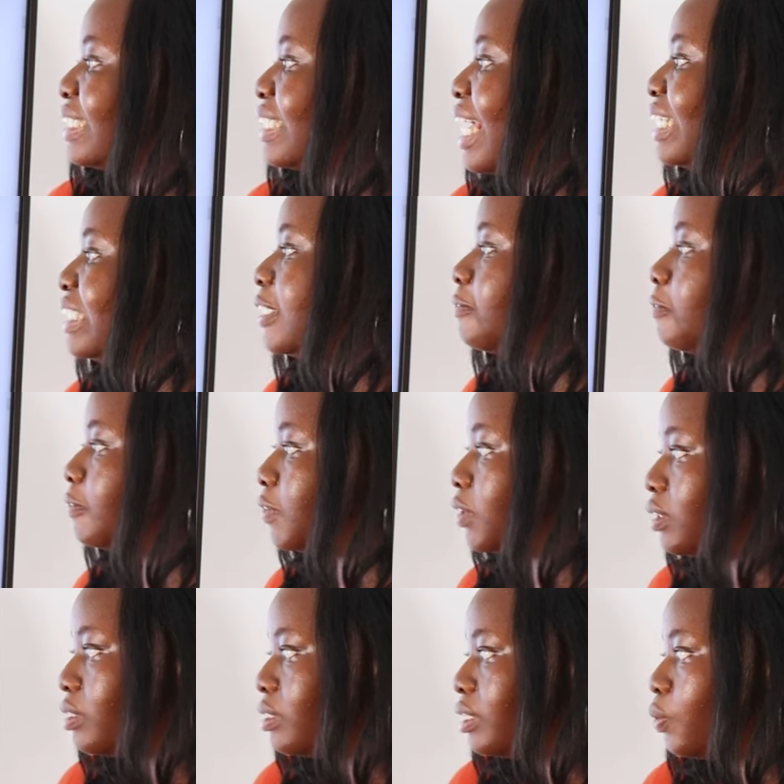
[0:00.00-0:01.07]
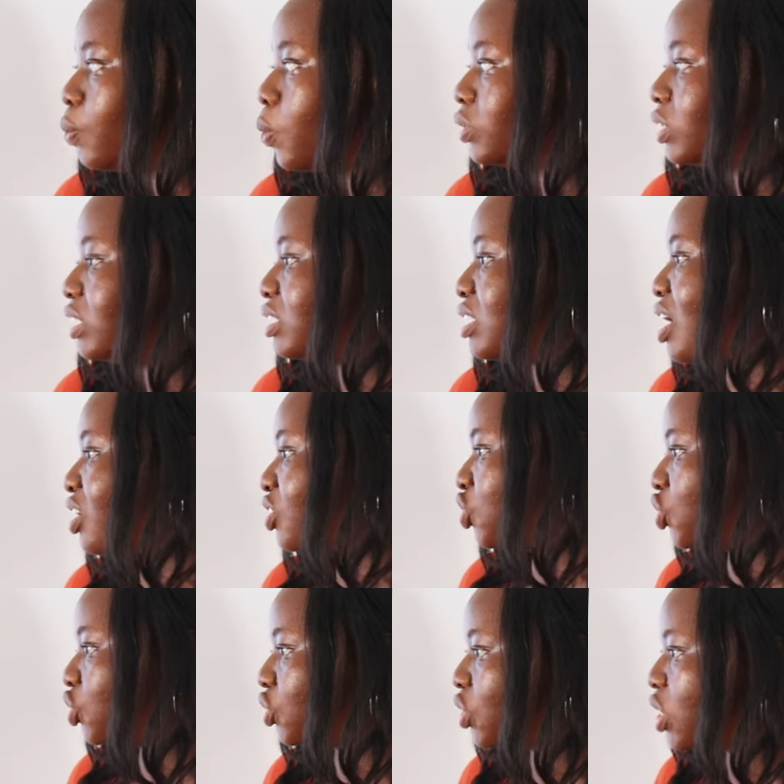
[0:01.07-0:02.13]
in 1953 was the
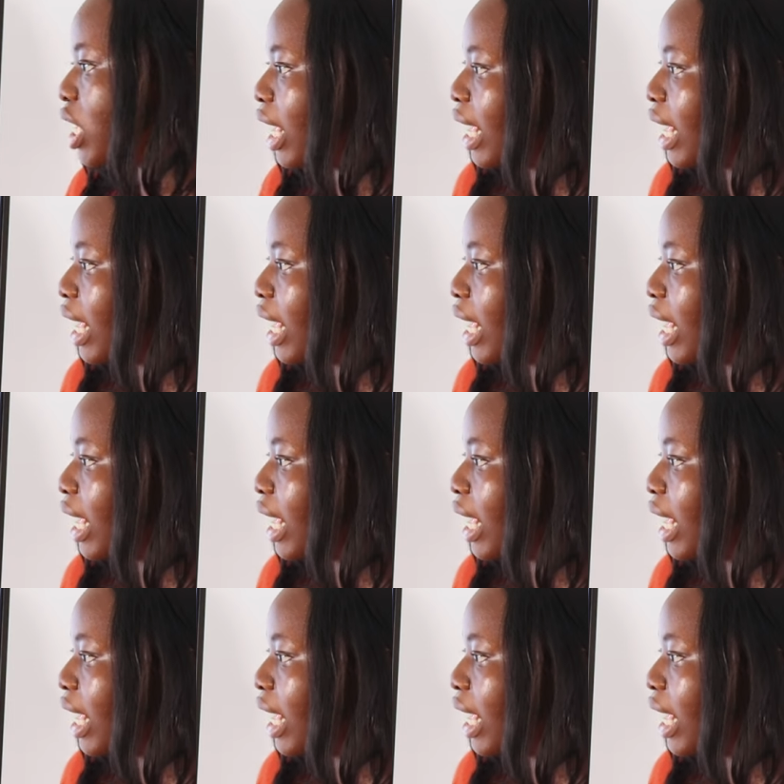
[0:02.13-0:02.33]
dash.